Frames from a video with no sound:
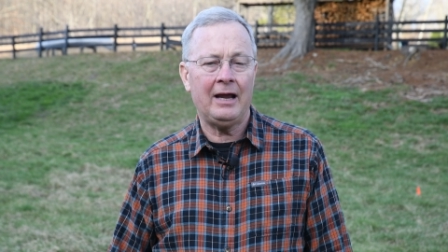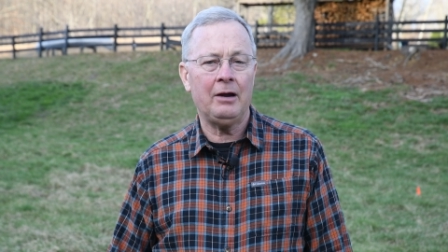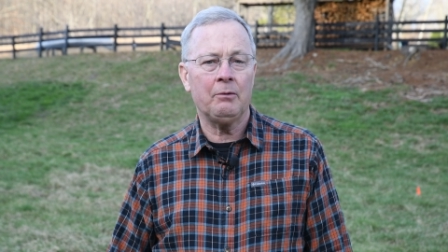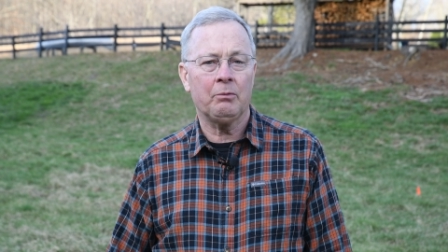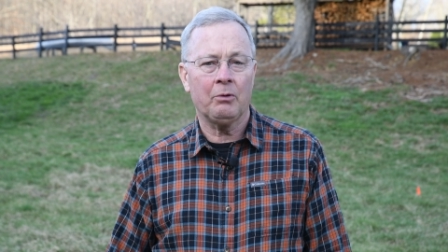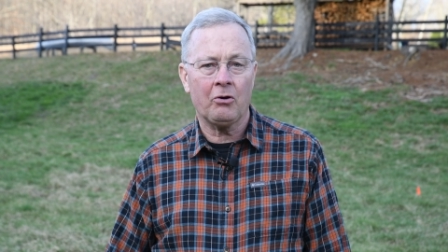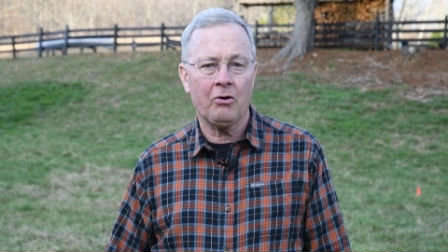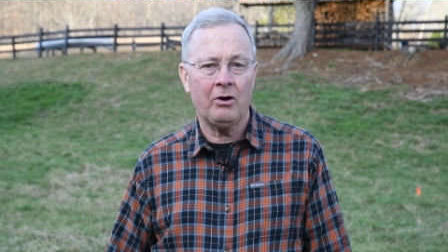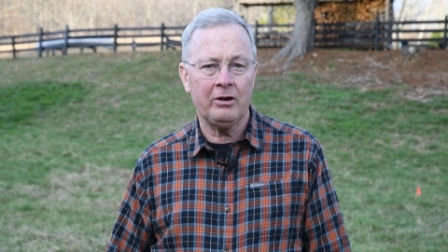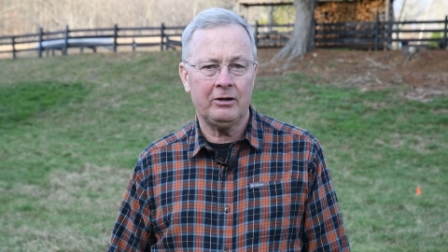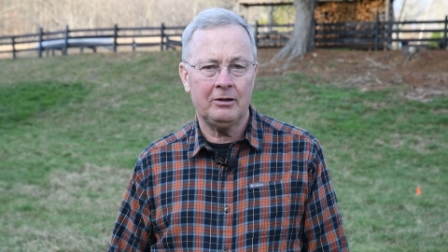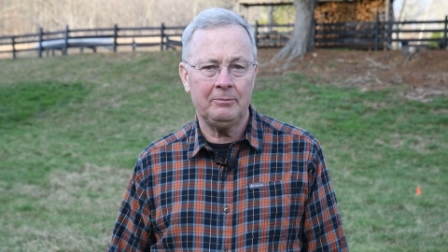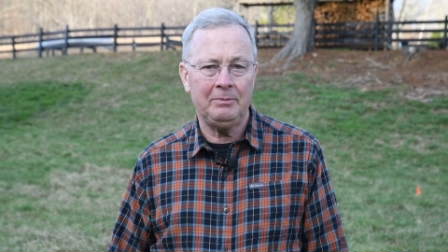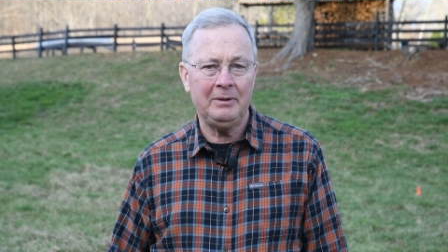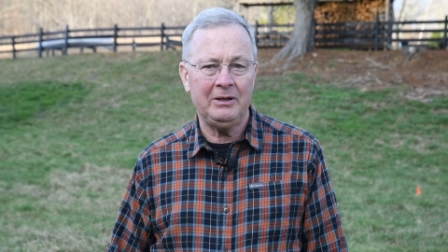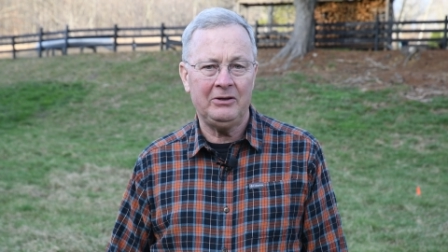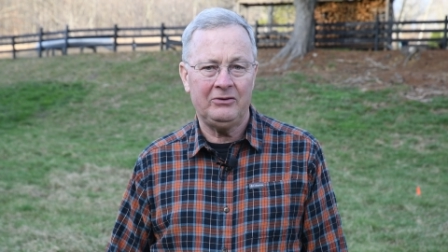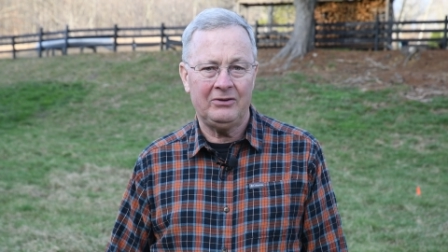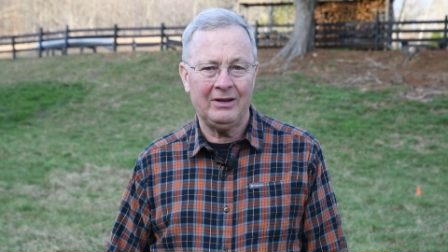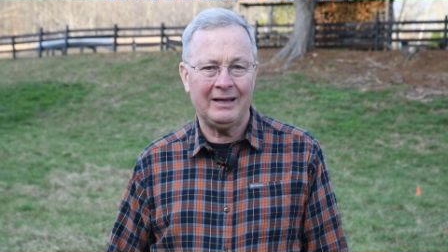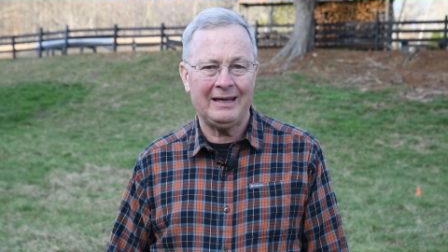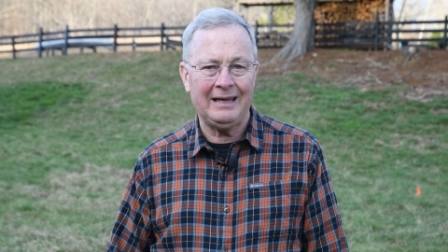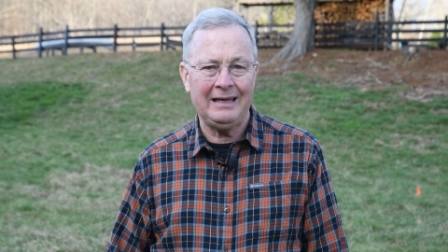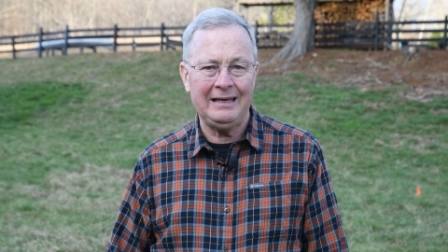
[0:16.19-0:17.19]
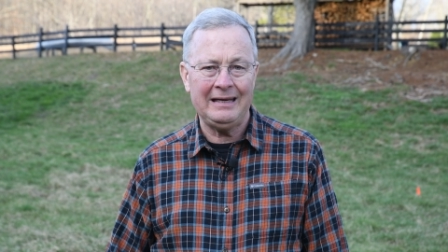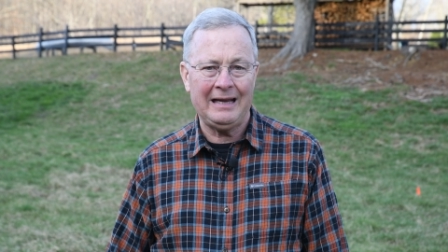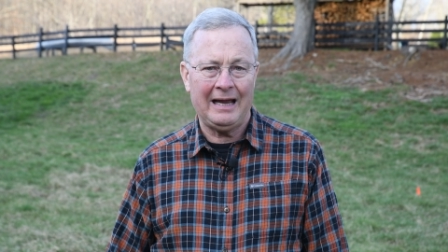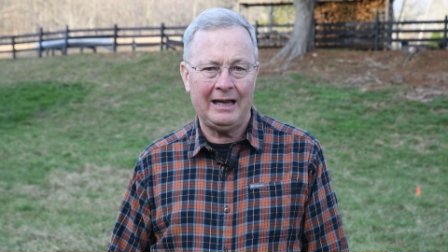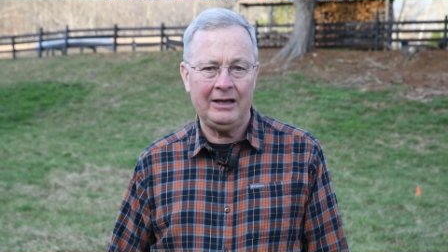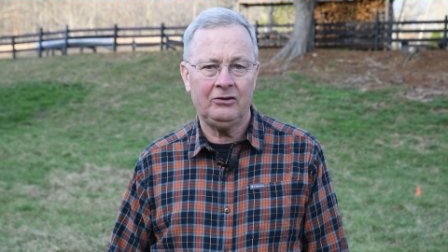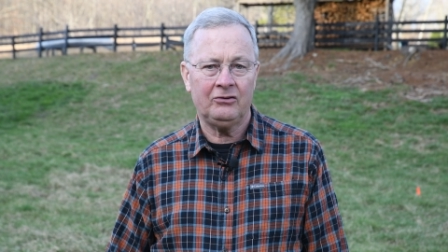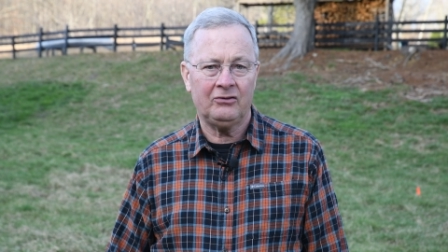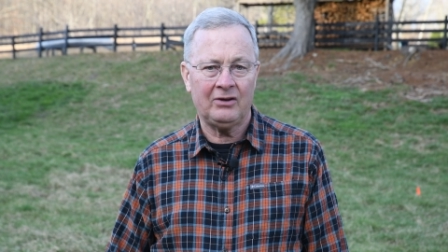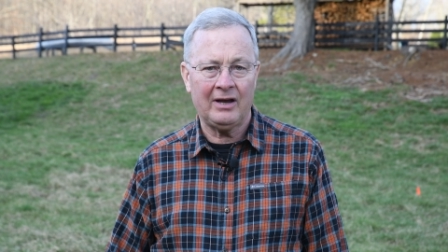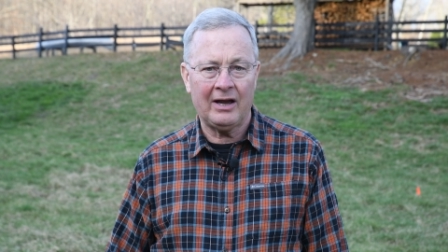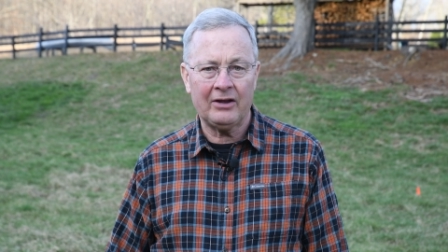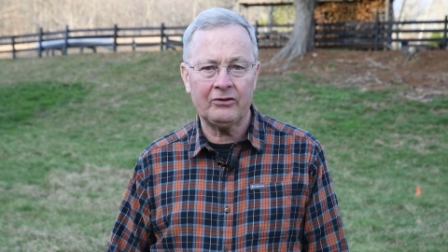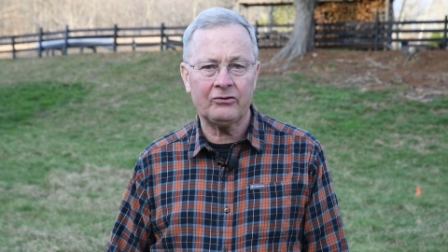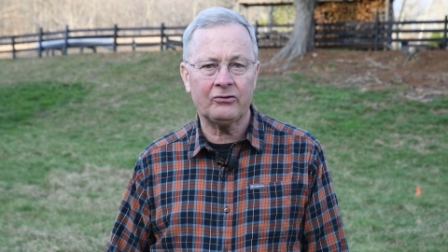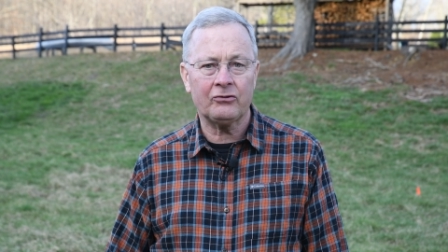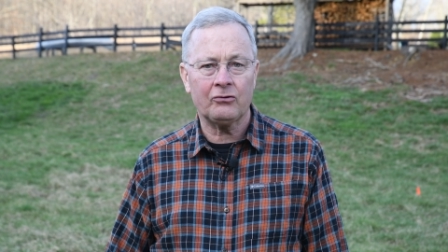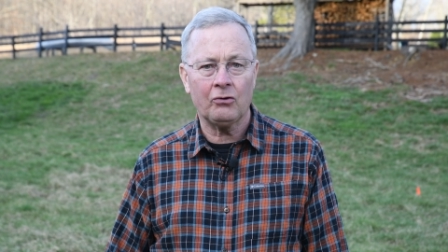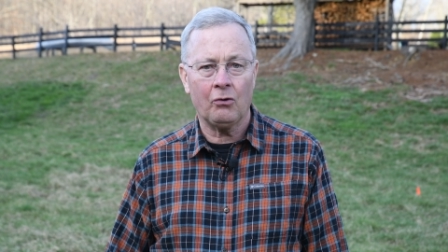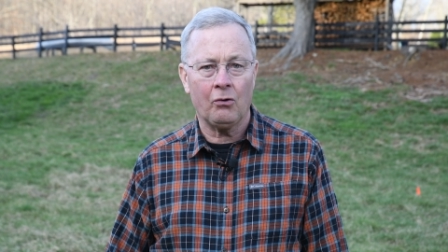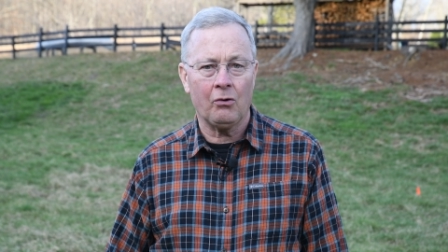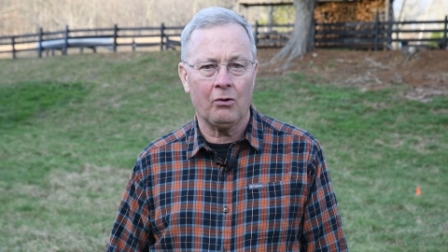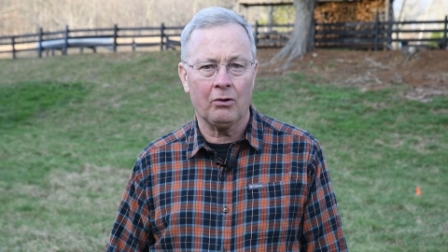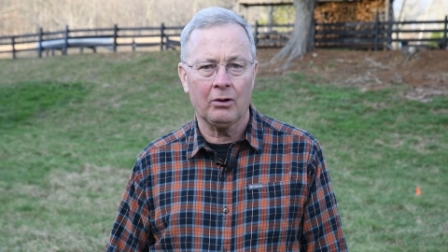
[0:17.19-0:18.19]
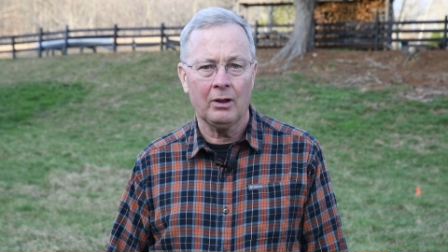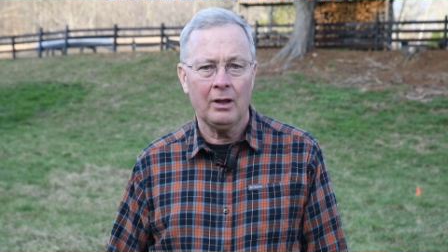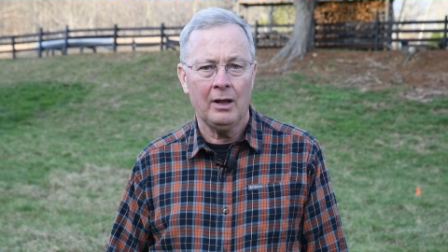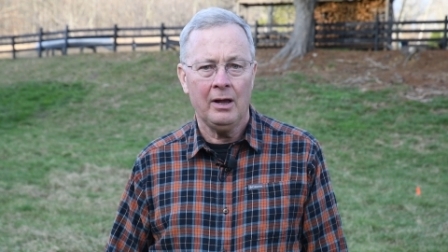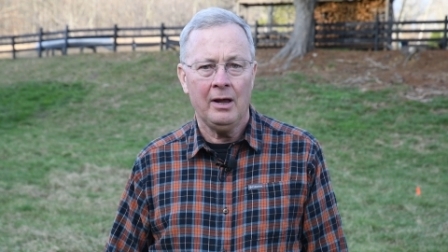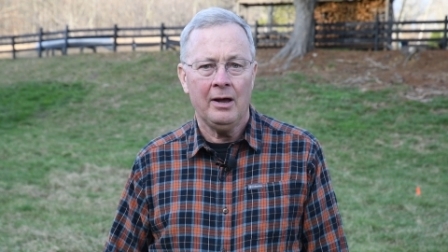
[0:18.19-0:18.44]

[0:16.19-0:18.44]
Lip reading: we're going to be digging a test hole.